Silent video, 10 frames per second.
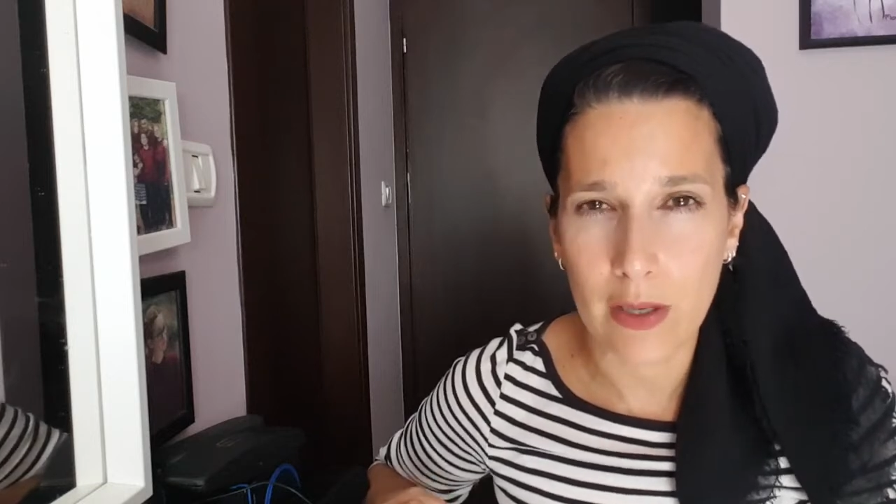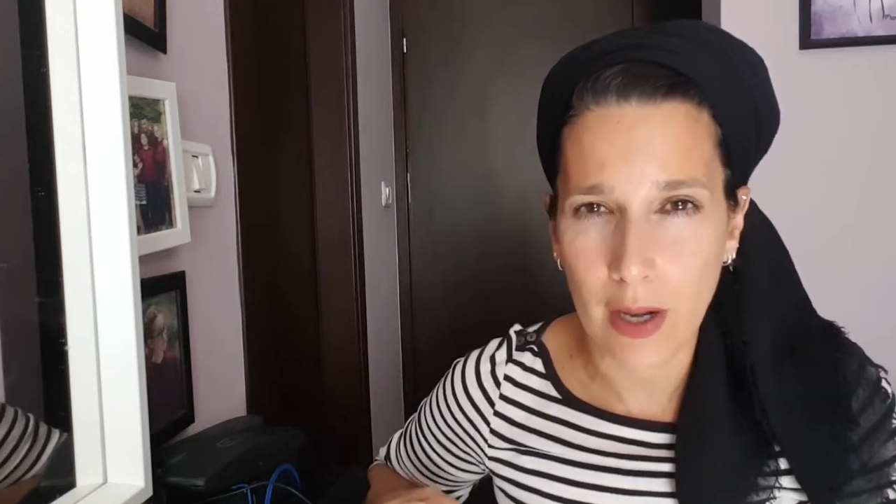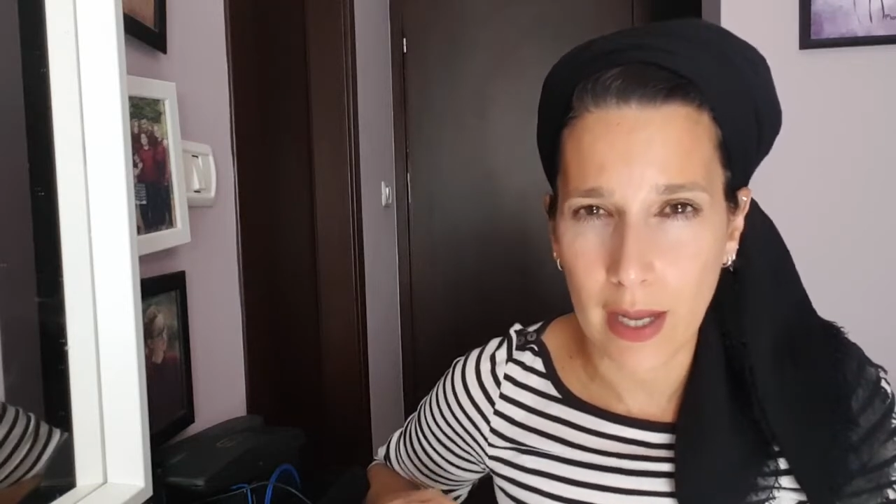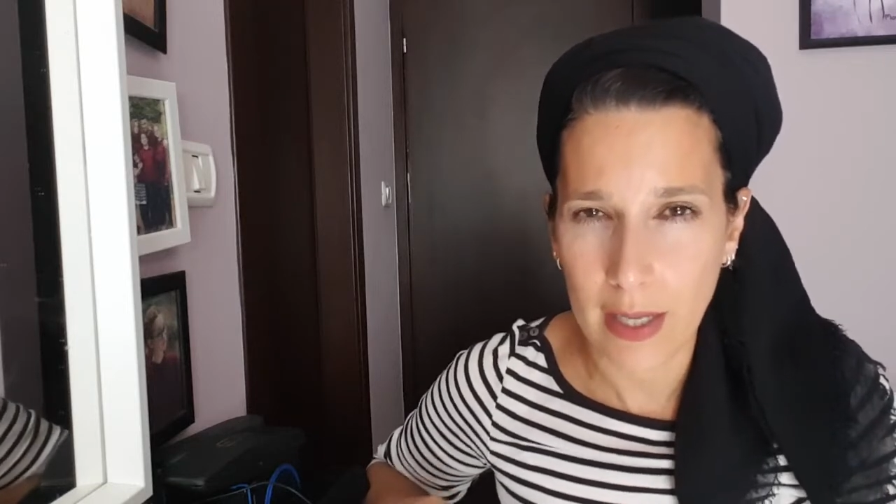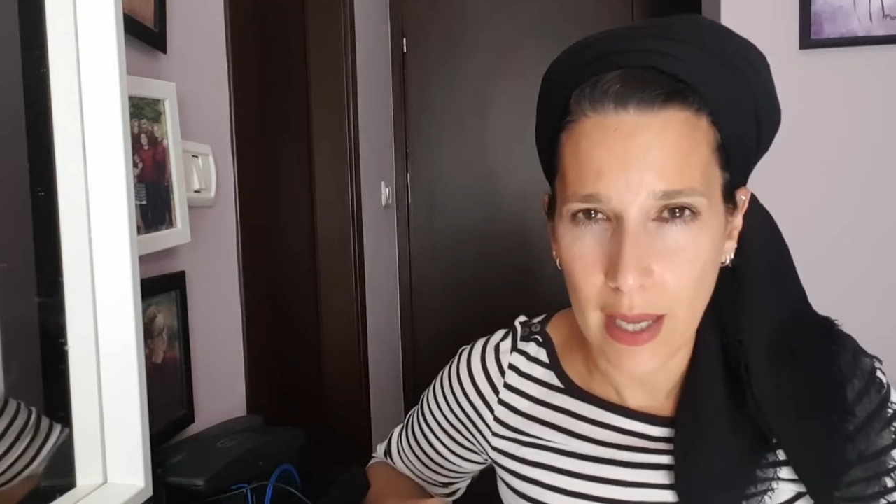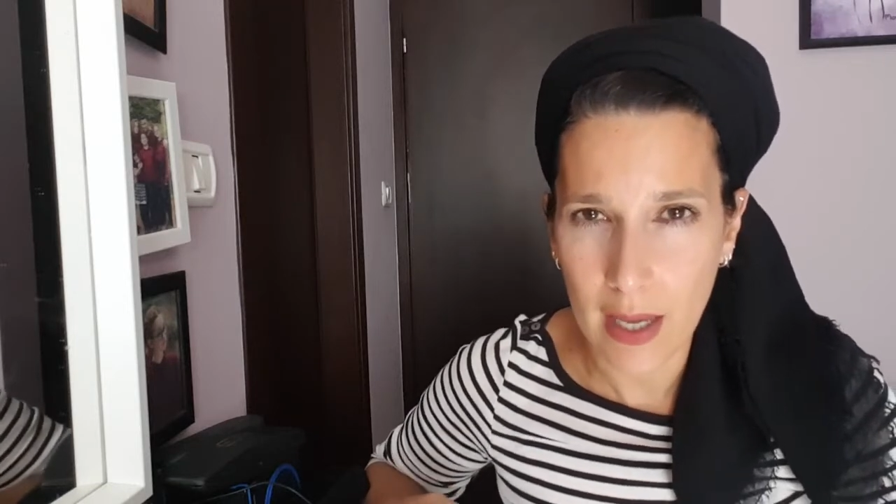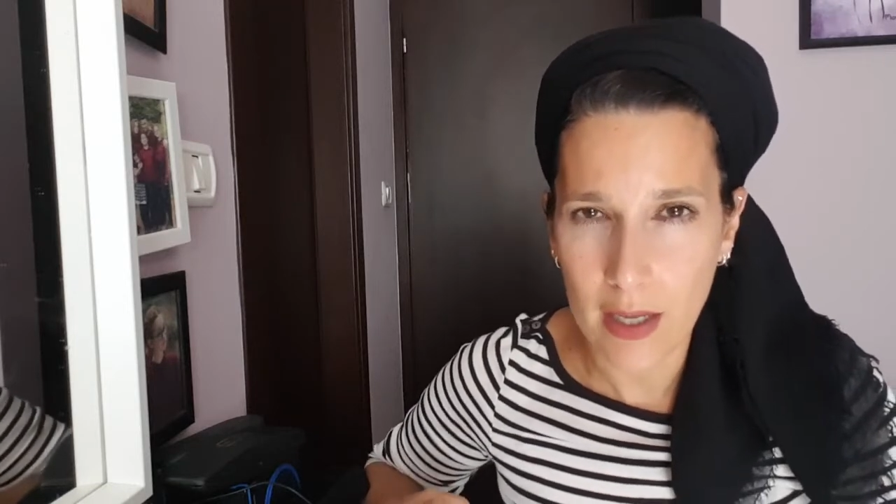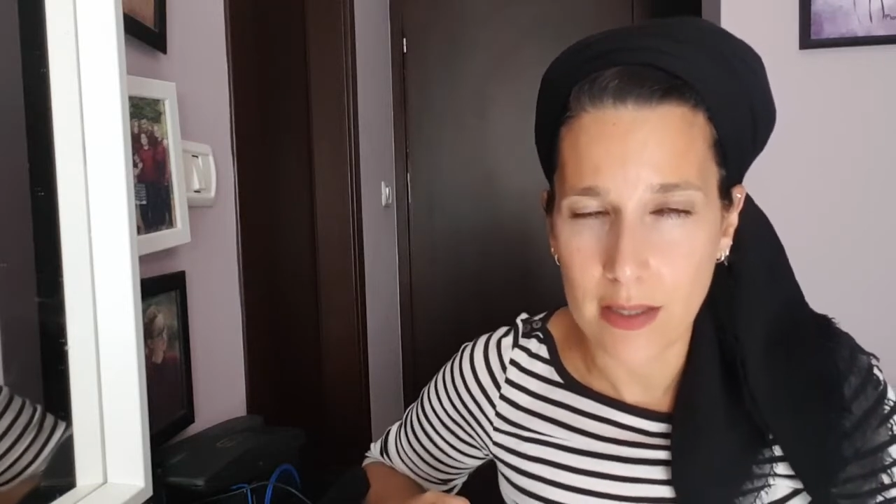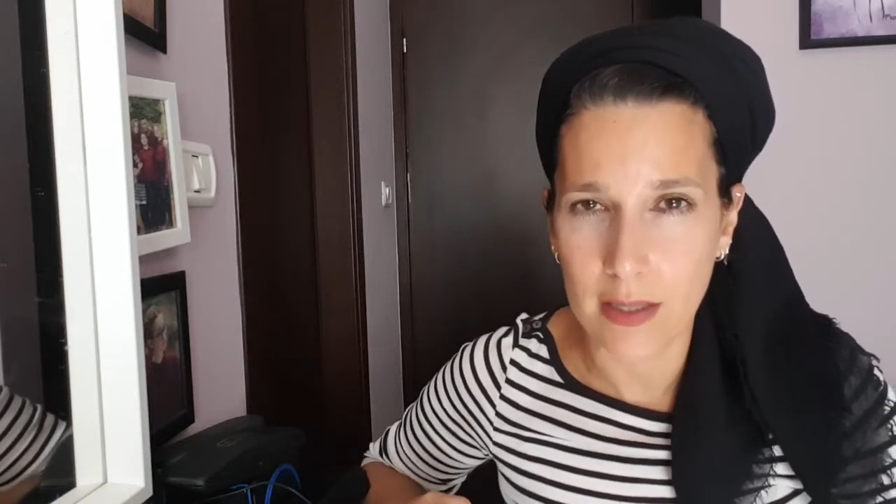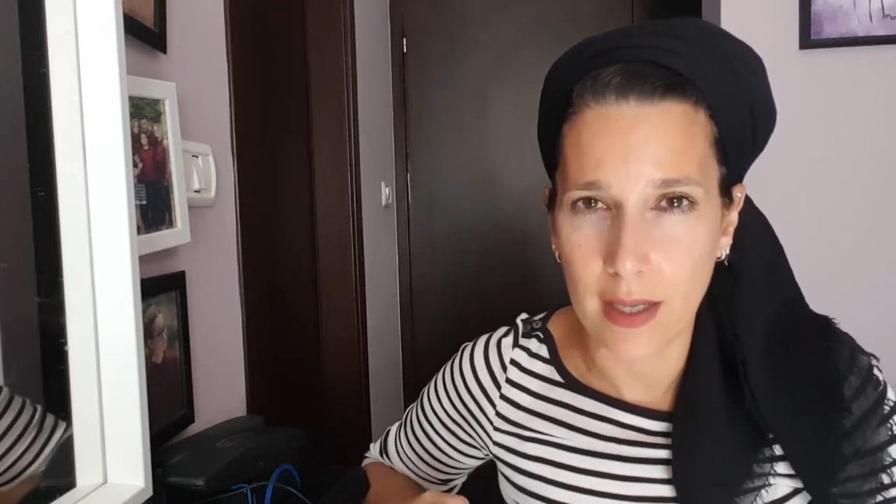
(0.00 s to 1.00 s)
crying
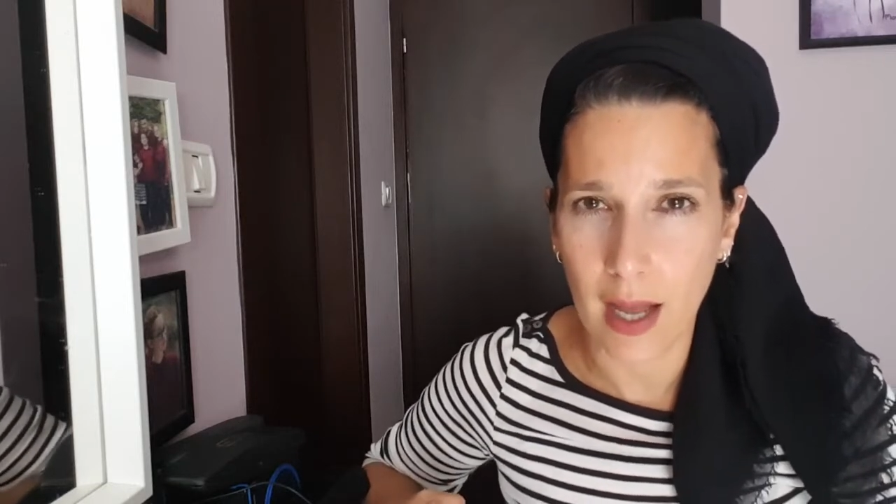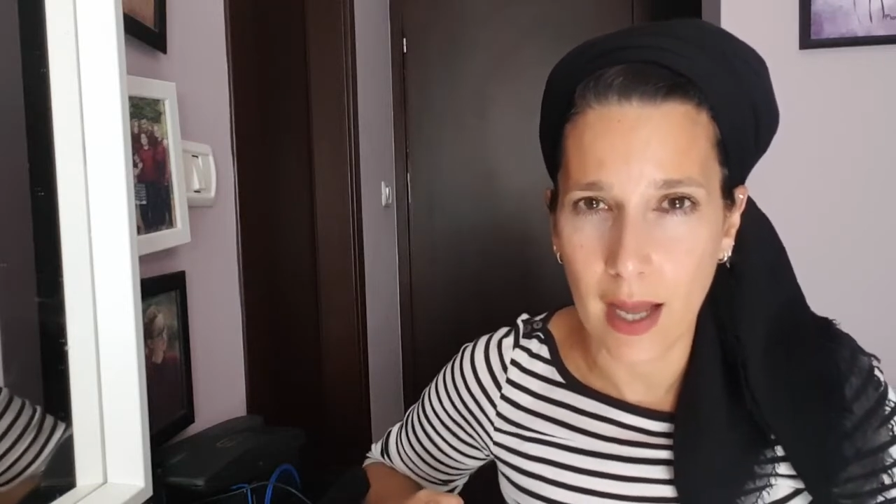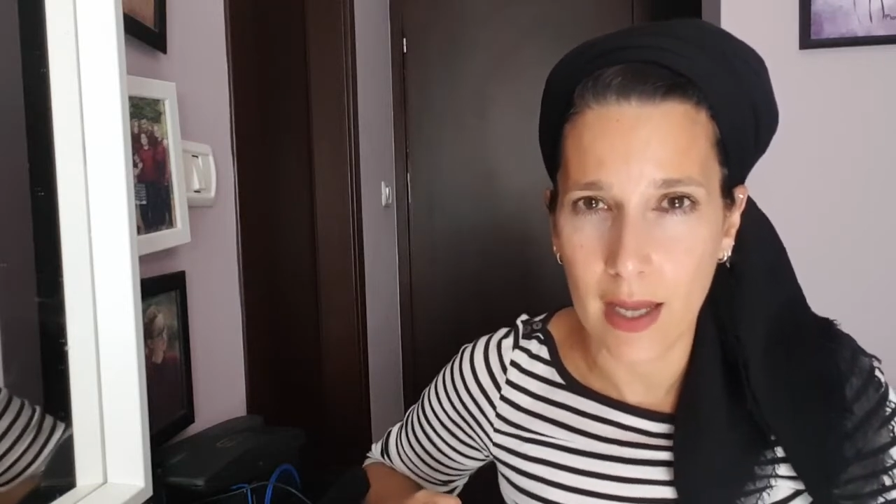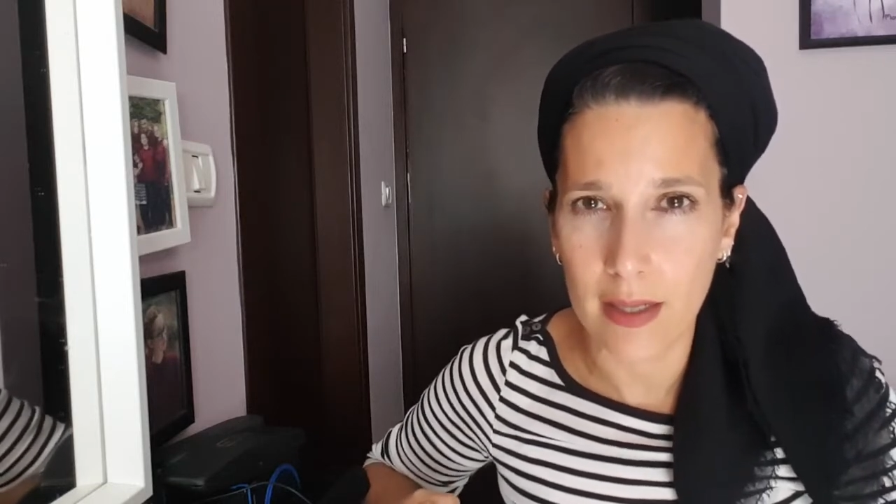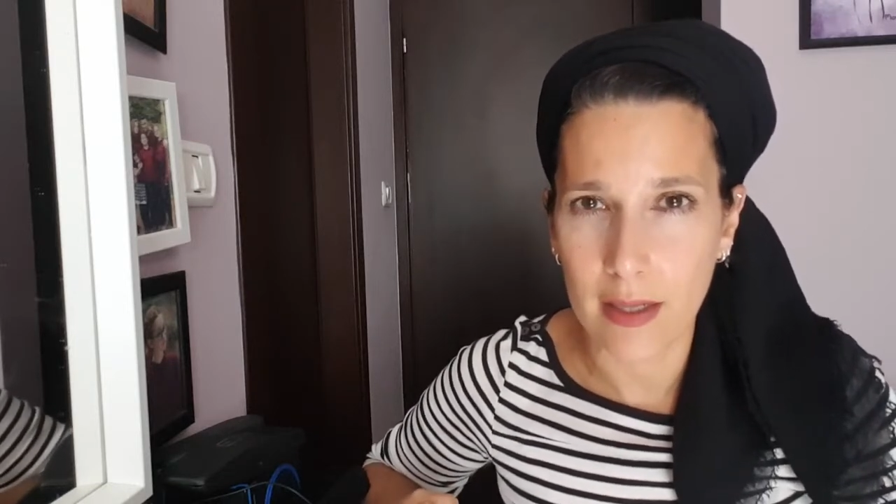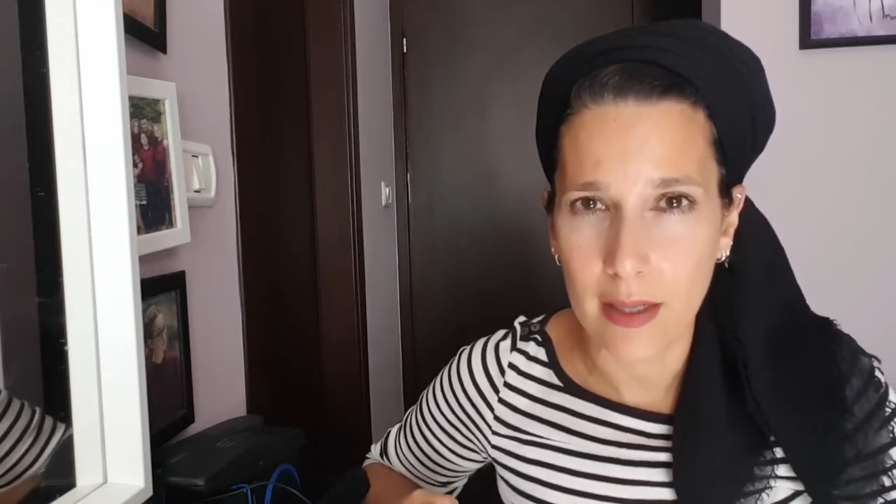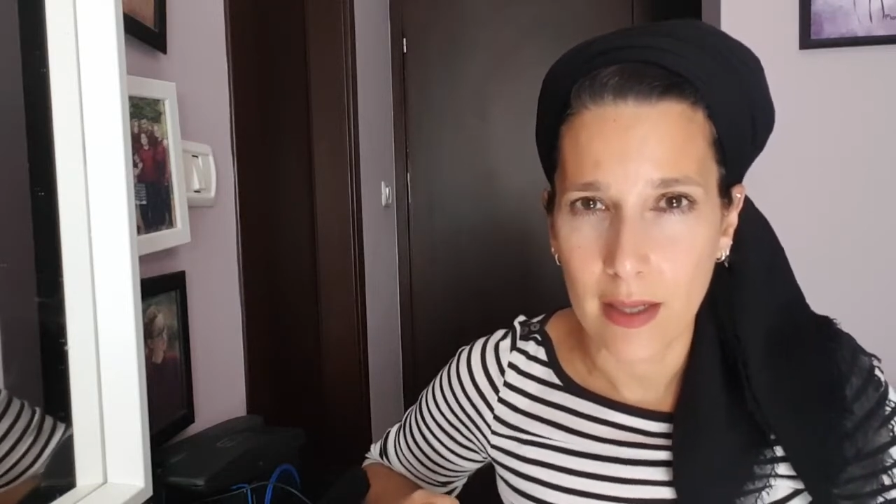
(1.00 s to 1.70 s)
Eicha to God,